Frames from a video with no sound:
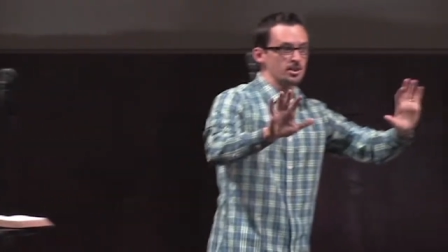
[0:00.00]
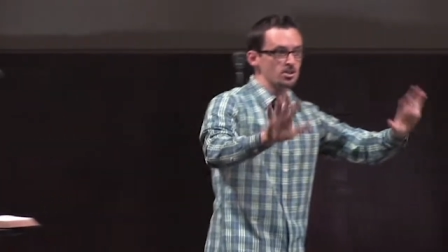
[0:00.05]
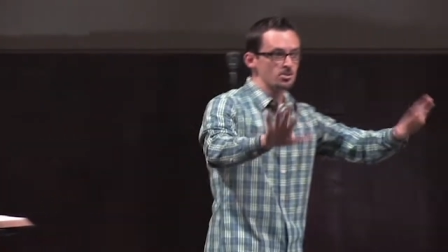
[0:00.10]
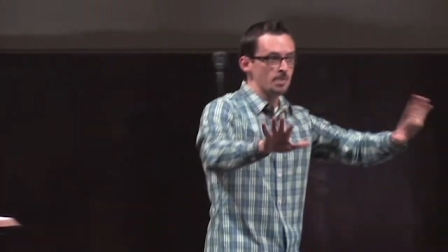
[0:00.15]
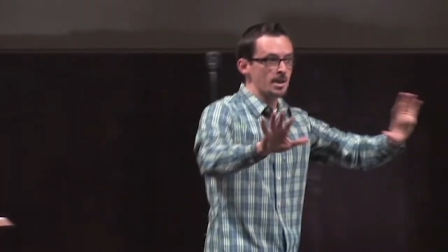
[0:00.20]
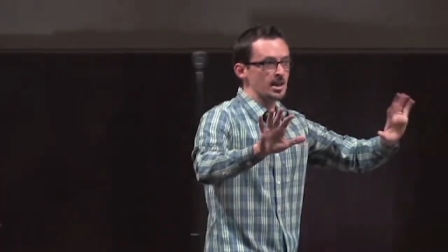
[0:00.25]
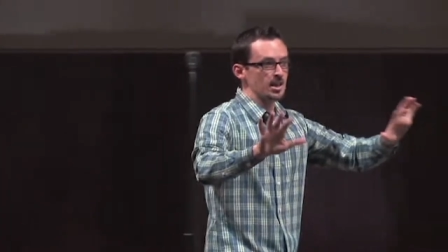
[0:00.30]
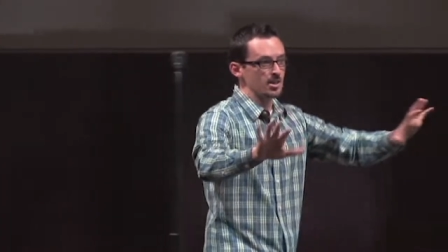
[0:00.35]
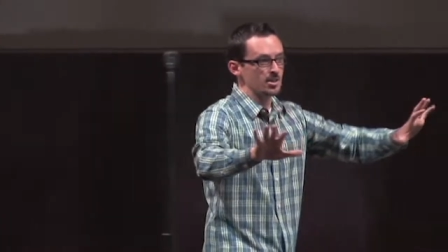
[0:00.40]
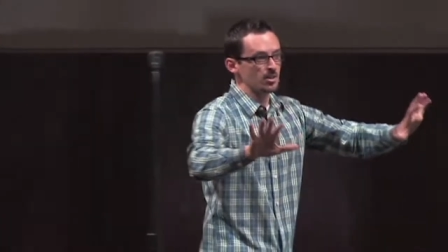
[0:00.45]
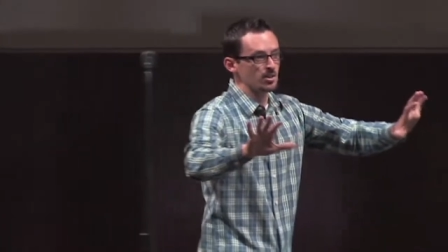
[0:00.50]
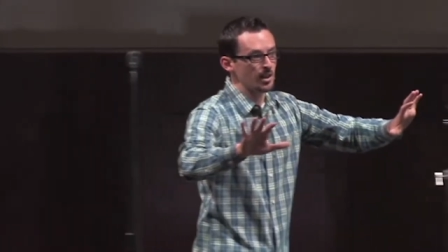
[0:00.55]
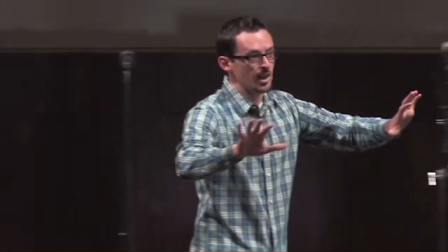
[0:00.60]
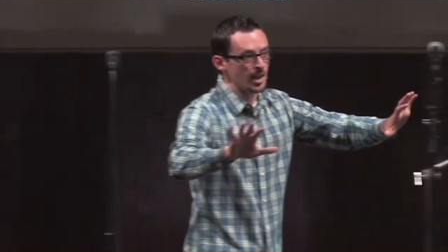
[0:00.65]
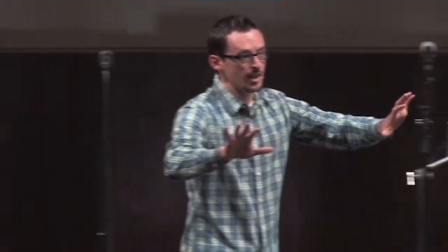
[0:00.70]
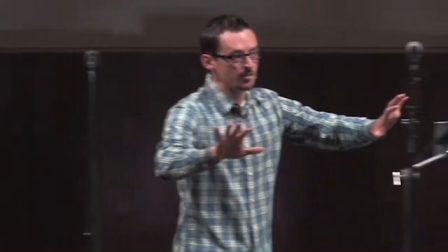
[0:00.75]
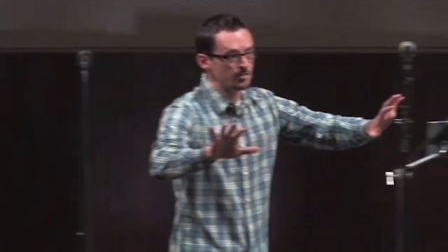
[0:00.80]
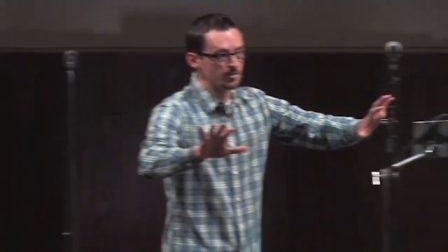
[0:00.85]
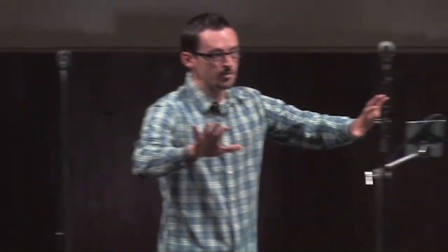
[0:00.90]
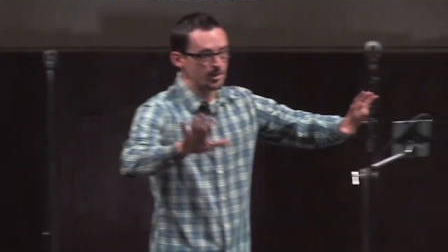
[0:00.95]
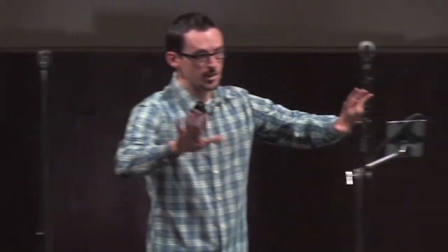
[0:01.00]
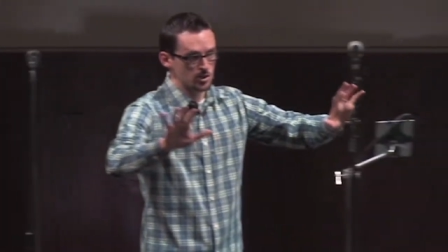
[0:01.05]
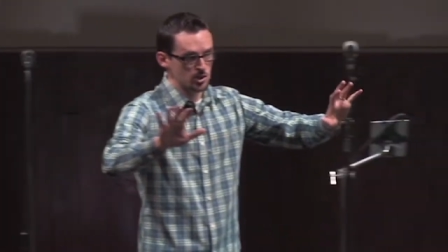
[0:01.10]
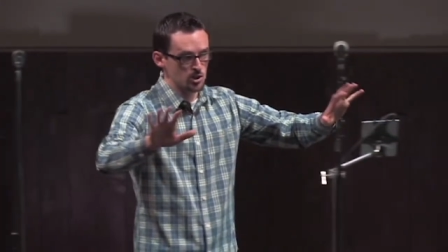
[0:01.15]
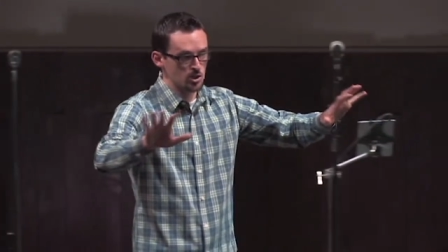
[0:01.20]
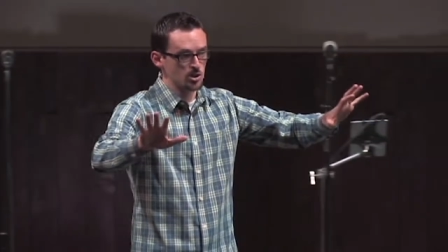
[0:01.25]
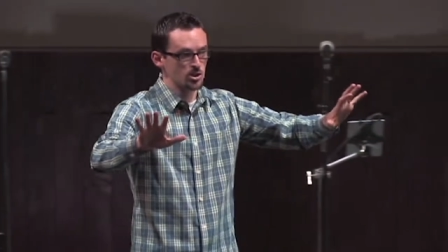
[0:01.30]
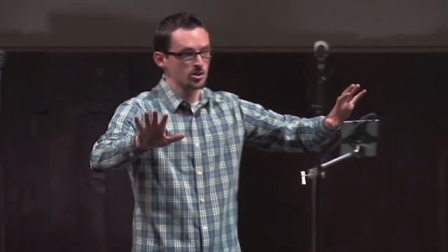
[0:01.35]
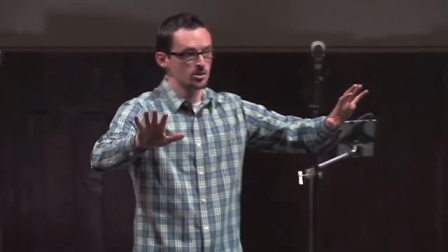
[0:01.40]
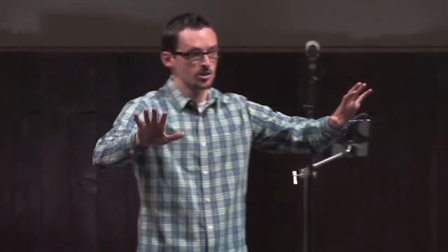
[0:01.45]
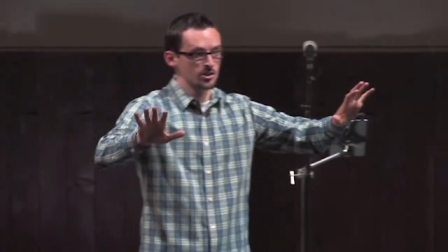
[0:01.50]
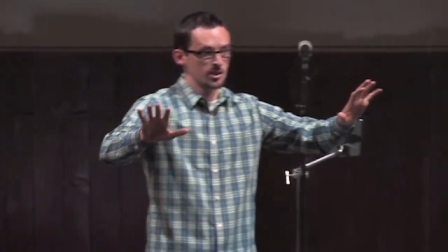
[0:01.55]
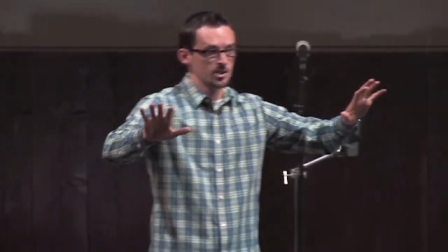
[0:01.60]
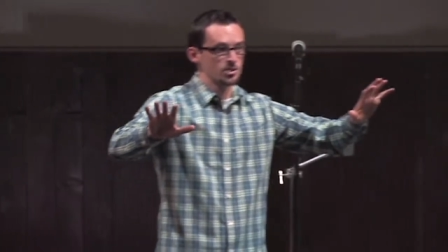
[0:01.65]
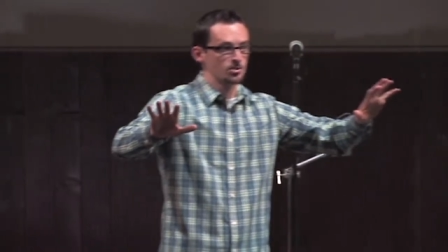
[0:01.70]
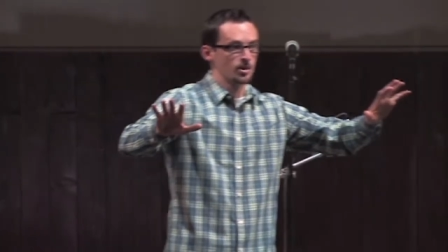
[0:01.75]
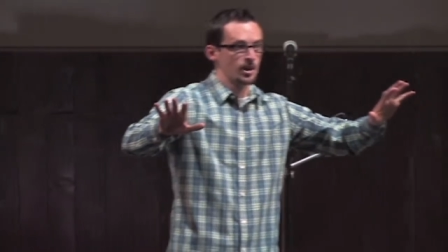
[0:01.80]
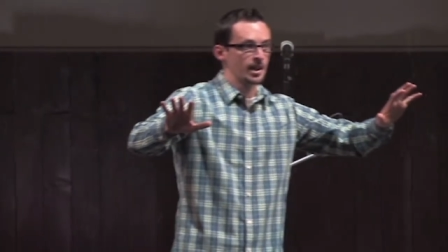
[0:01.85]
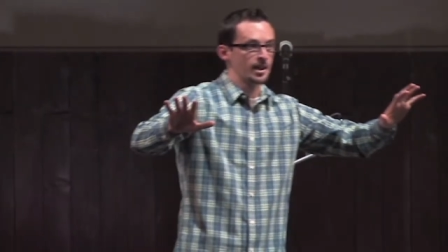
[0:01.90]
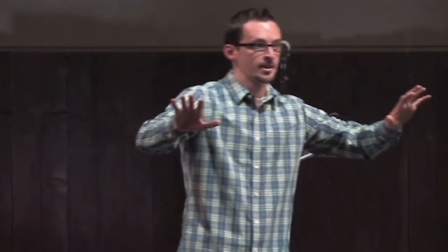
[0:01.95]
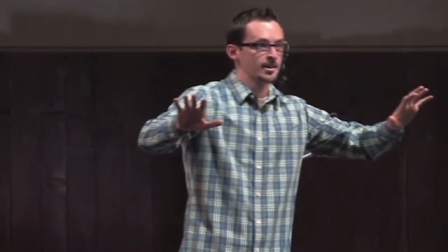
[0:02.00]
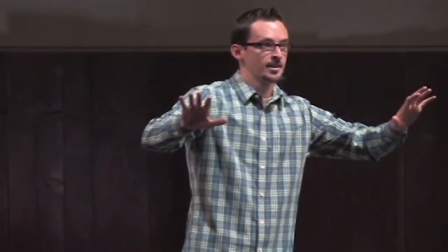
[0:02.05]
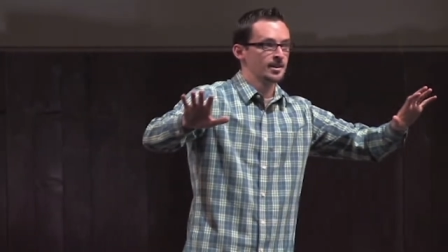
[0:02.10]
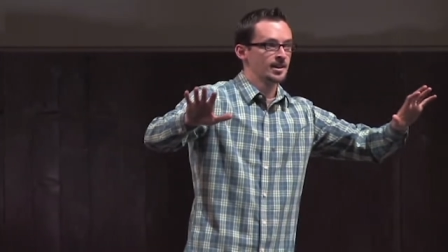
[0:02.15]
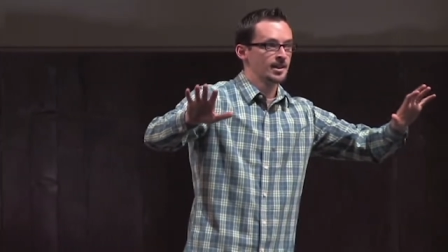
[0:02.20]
you make in your life is true in this way.